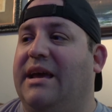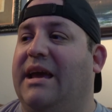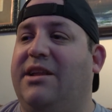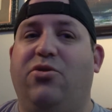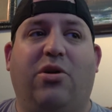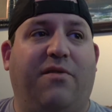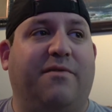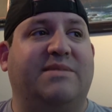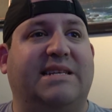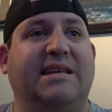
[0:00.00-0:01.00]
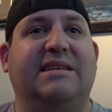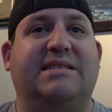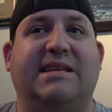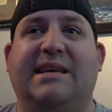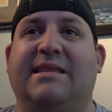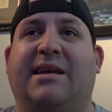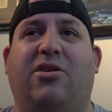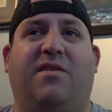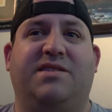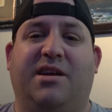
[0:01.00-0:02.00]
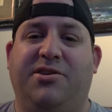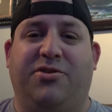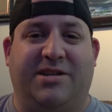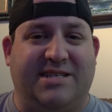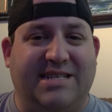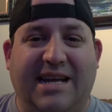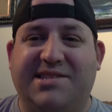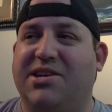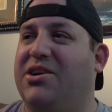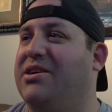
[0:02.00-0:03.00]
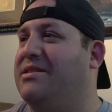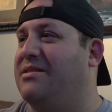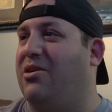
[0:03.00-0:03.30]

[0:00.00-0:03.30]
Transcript: And you go from scene to scene, like all of a sudden you're in a desert and